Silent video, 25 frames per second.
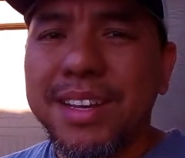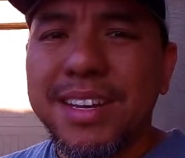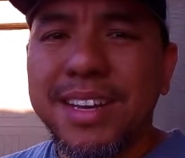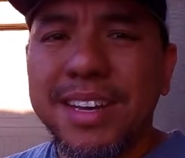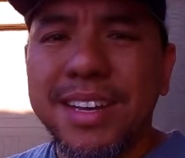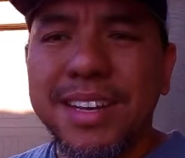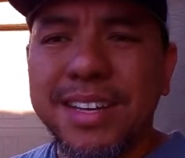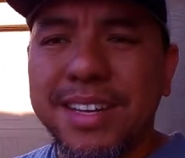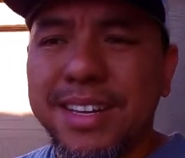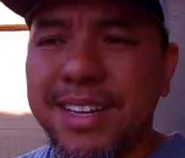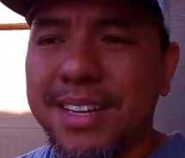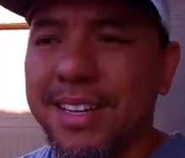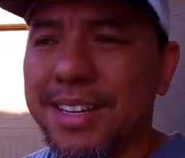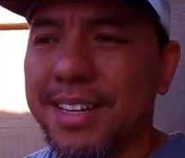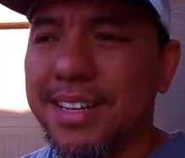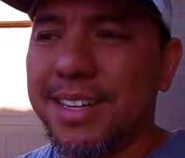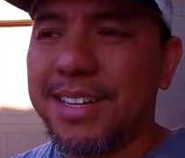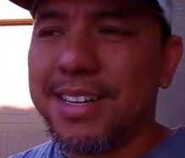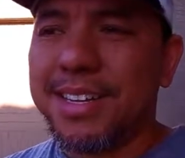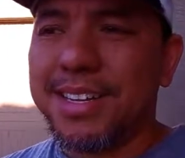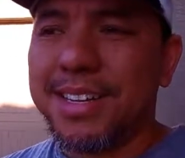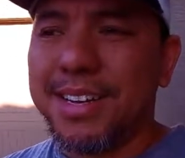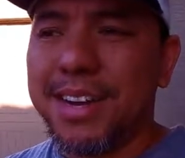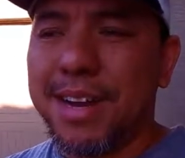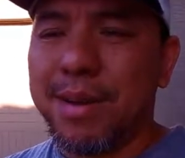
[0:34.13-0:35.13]
Uh,
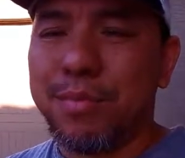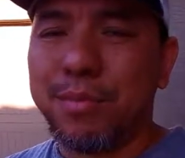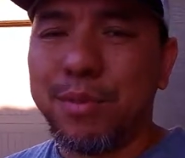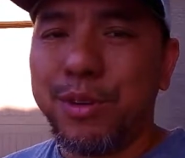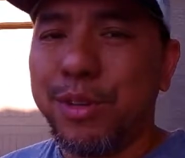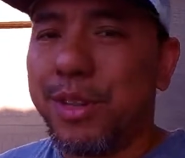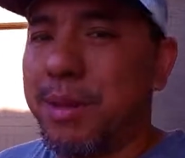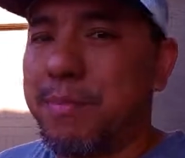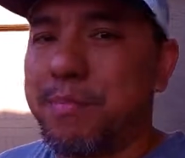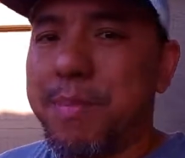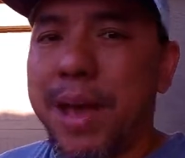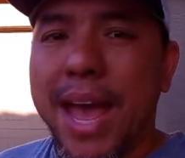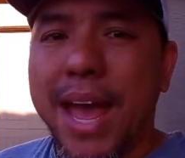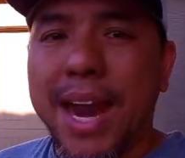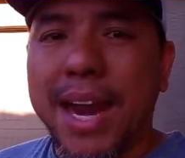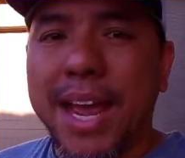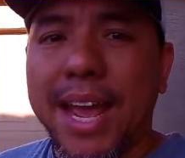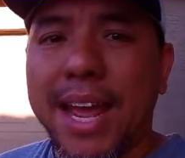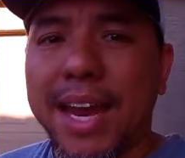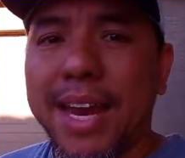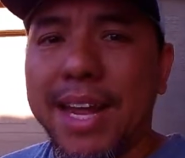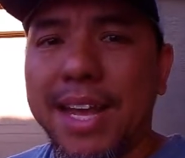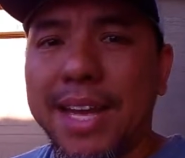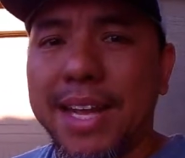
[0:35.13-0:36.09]
I'm really bad at it,